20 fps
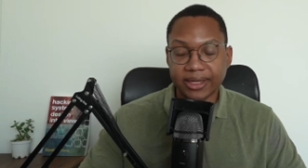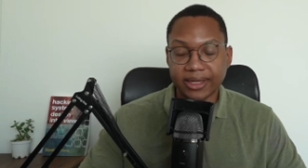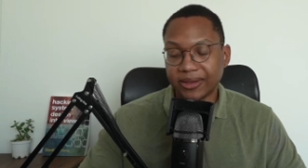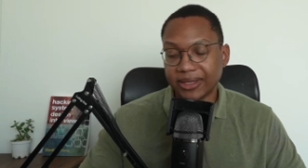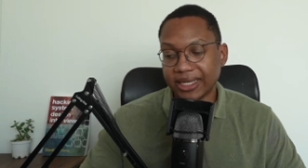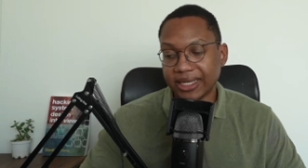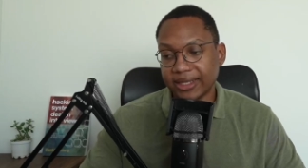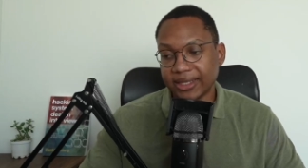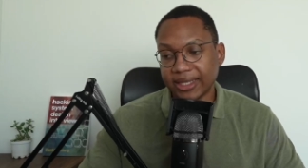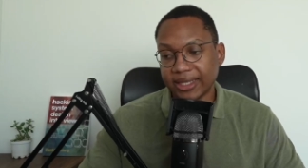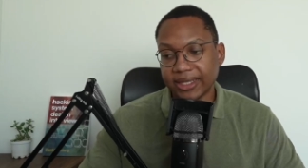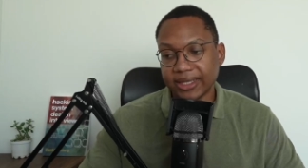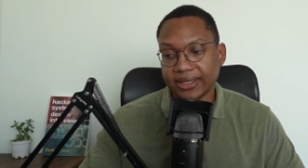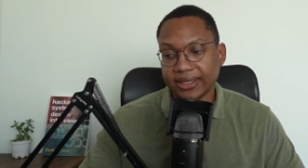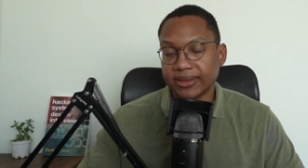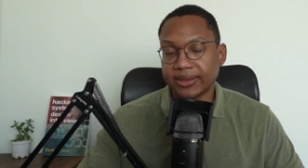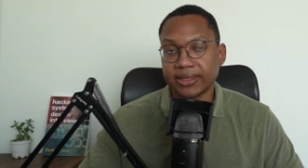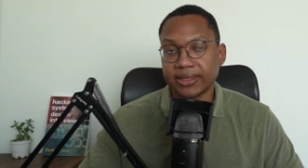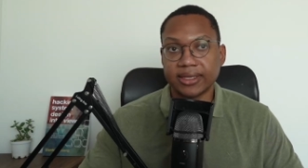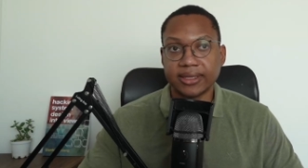Now, again, I think
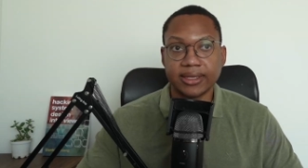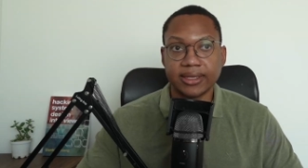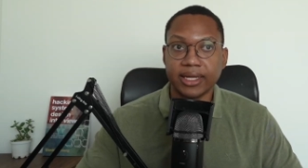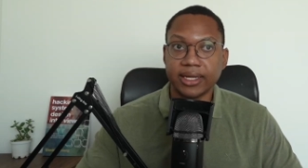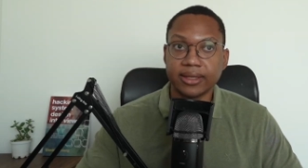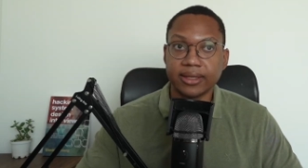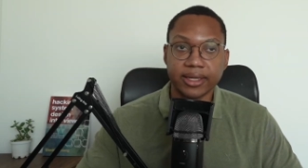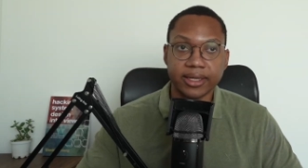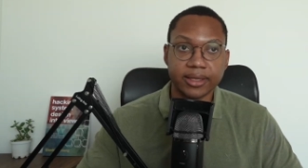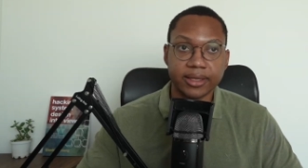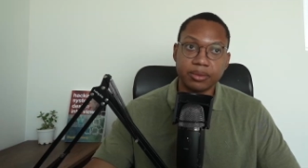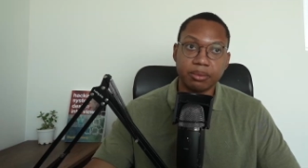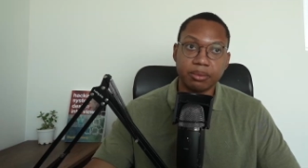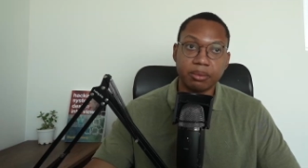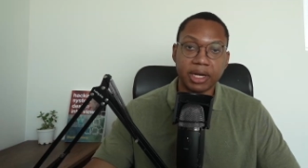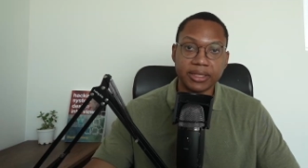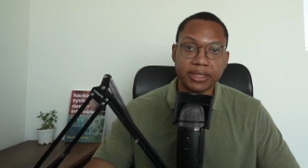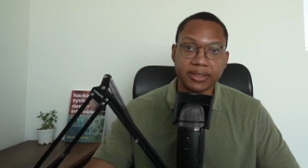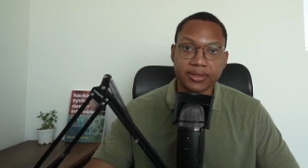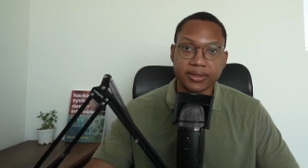this is going to take like
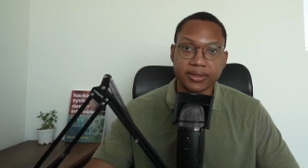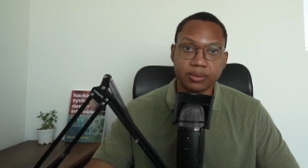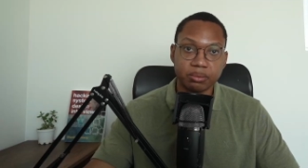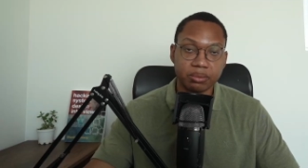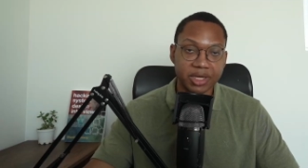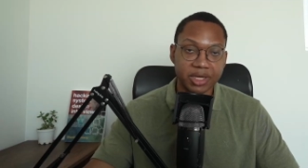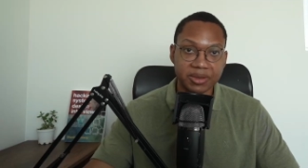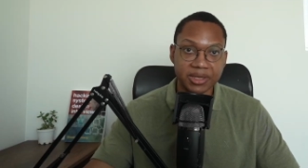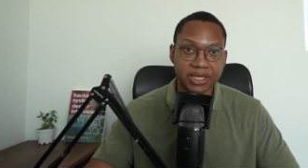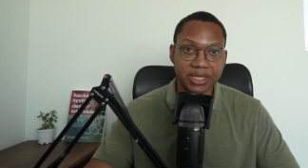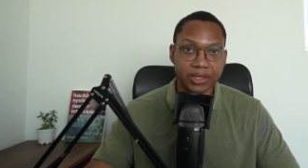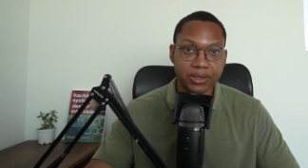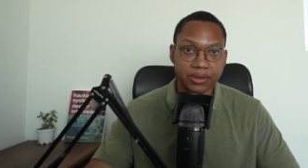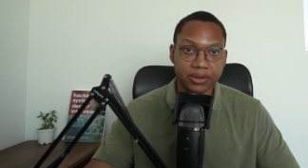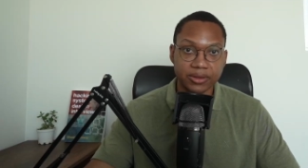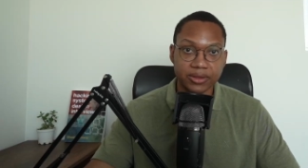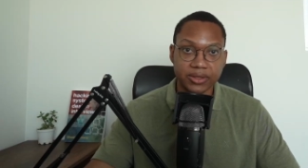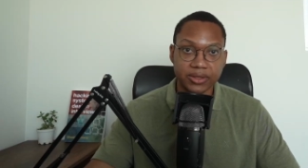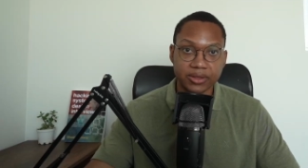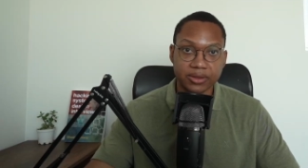months, maybe
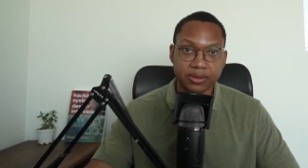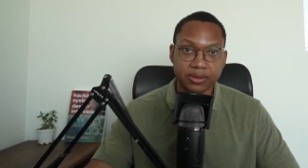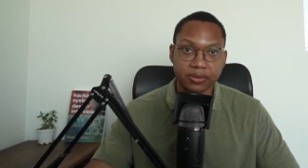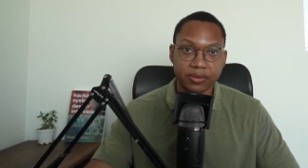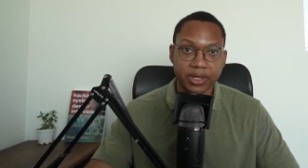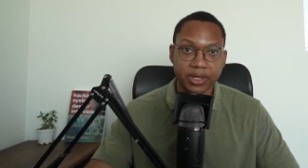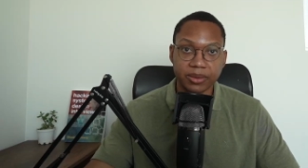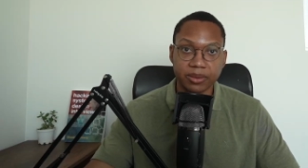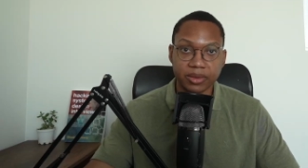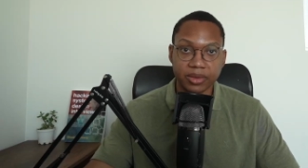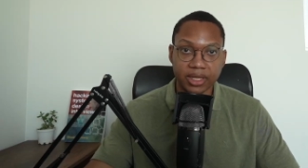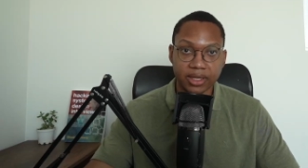years, right?